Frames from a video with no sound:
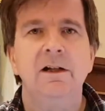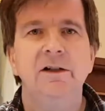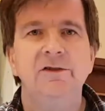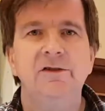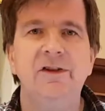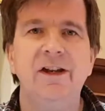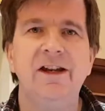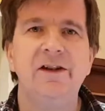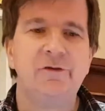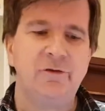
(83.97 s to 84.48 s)

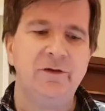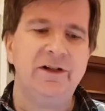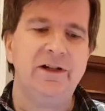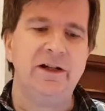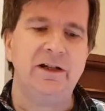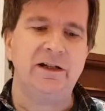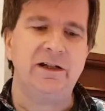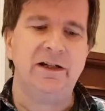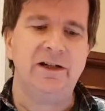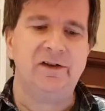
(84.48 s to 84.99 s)
Today's
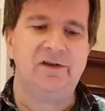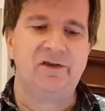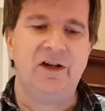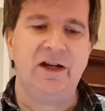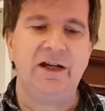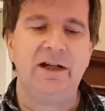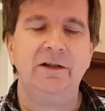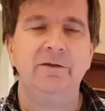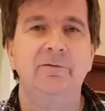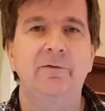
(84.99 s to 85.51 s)
reading is
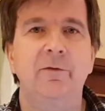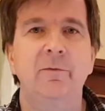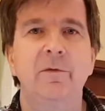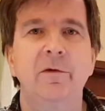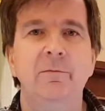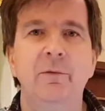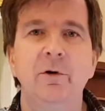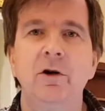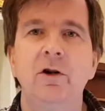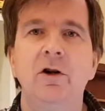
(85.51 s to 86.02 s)
taken from
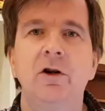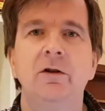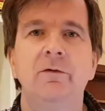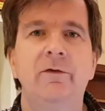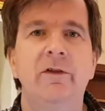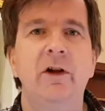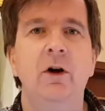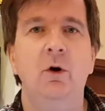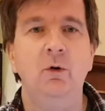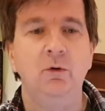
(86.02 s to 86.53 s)
the book of
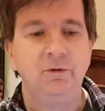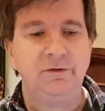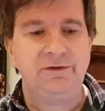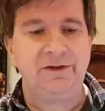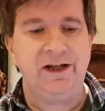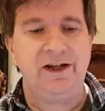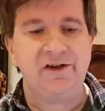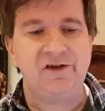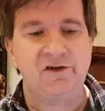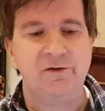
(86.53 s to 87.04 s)
the Old
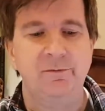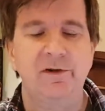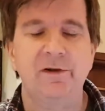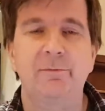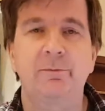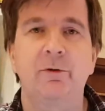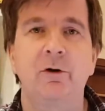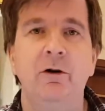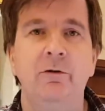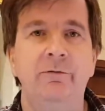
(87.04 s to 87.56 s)

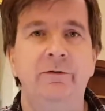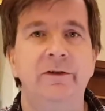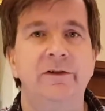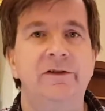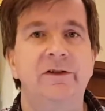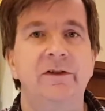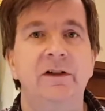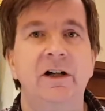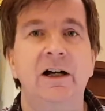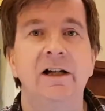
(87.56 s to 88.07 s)
Testament
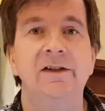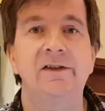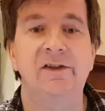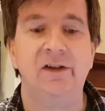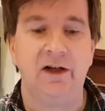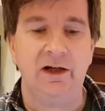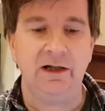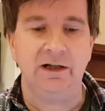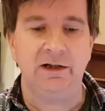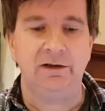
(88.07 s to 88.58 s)
prophet
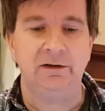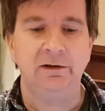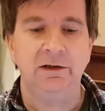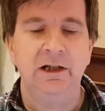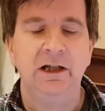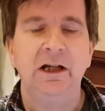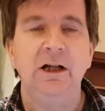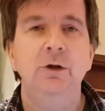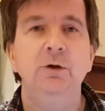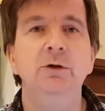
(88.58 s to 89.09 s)
Isaiah,
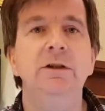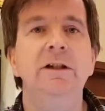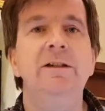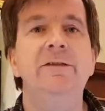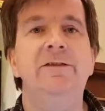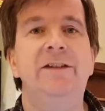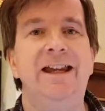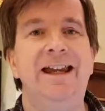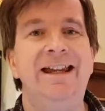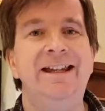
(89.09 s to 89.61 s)
who
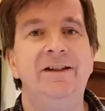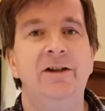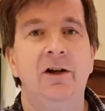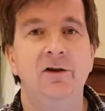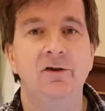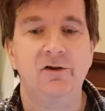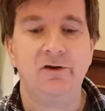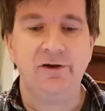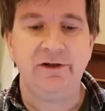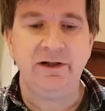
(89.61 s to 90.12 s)
lived
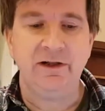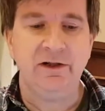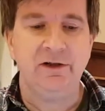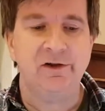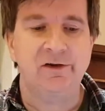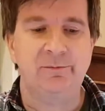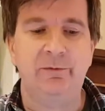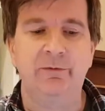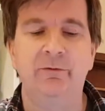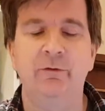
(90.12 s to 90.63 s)
800
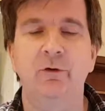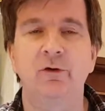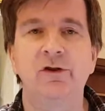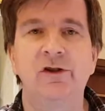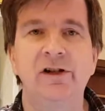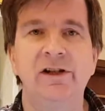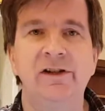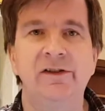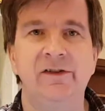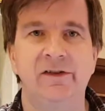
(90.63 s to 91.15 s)
years before
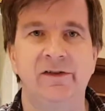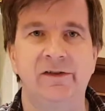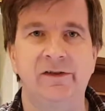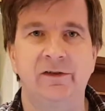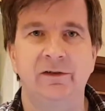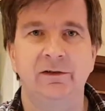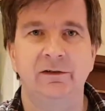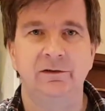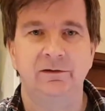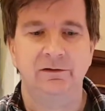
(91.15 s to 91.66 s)

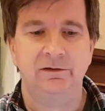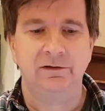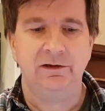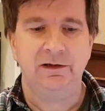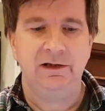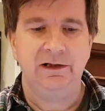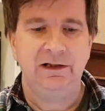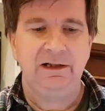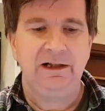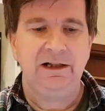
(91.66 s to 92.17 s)
Jesus.
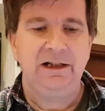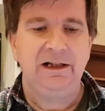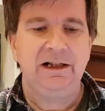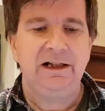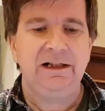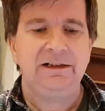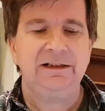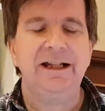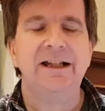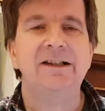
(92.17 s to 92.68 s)

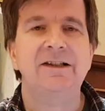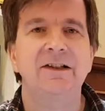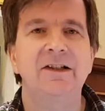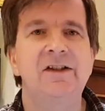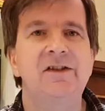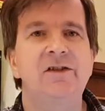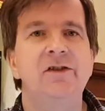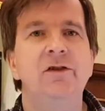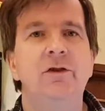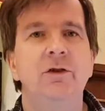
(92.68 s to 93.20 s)
Let's
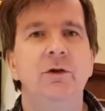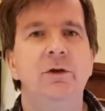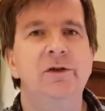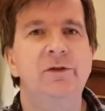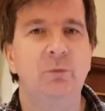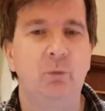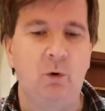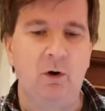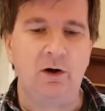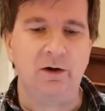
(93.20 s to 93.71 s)
listen to
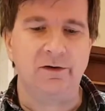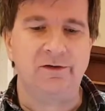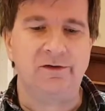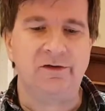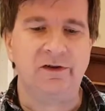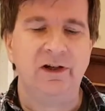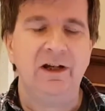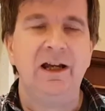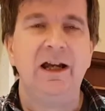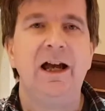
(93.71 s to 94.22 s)
his
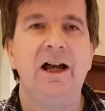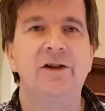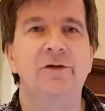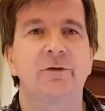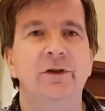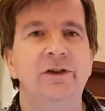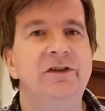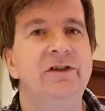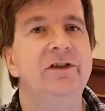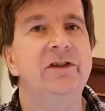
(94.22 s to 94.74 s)
words as
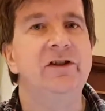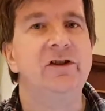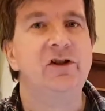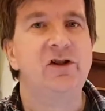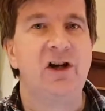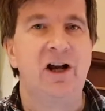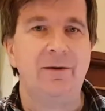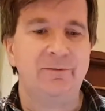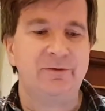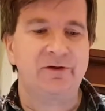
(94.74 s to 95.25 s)
written in
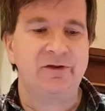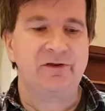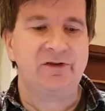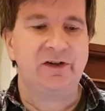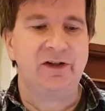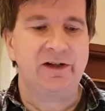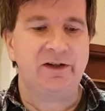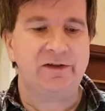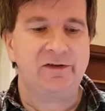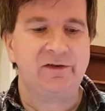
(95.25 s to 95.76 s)
chapter
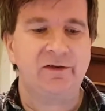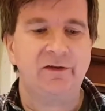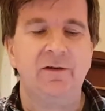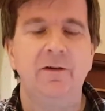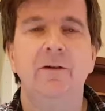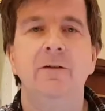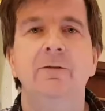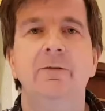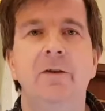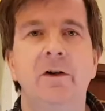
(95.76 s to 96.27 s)
6,
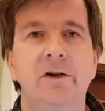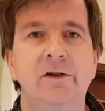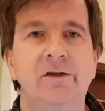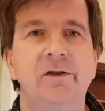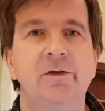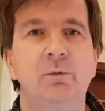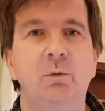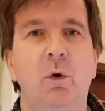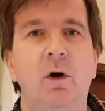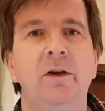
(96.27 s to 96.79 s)

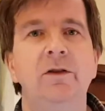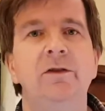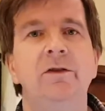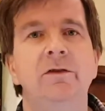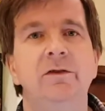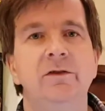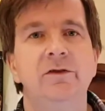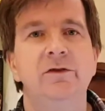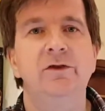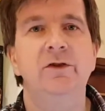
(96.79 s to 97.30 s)
verses 1
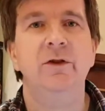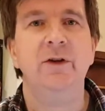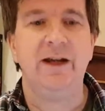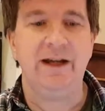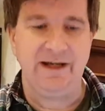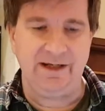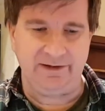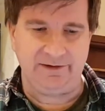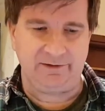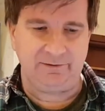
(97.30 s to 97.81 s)
to
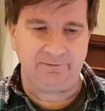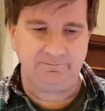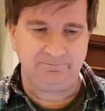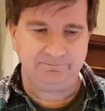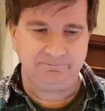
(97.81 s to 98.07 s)
8.